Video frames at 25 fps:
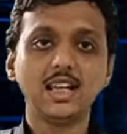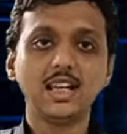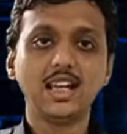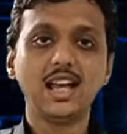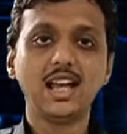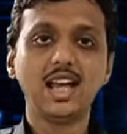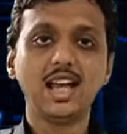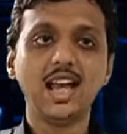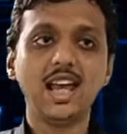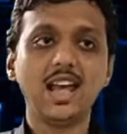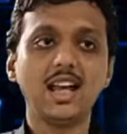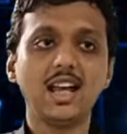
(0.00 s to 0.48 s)

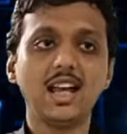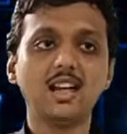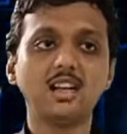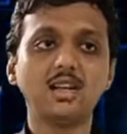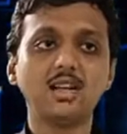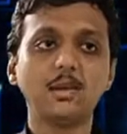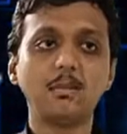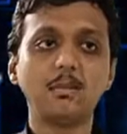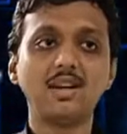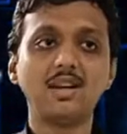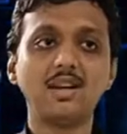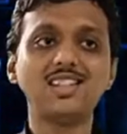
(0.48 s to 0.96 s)
and the
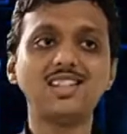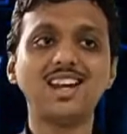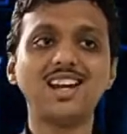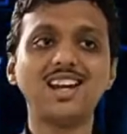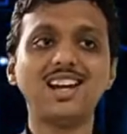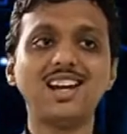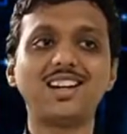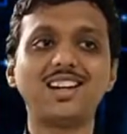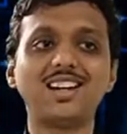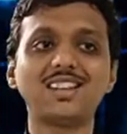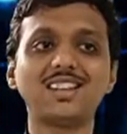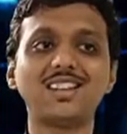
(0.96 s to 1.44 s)
base
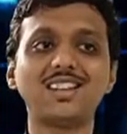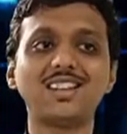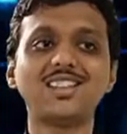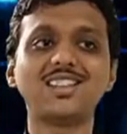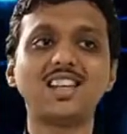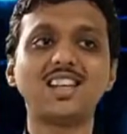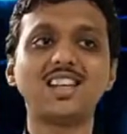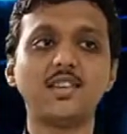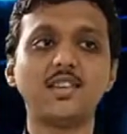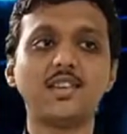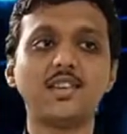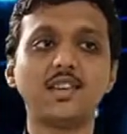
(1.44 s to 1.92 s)
address is
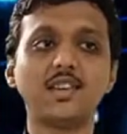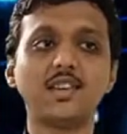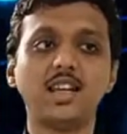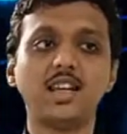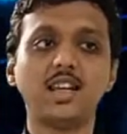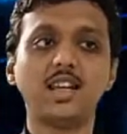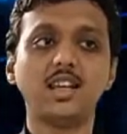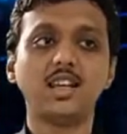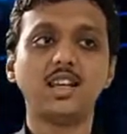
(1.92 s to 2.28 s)
70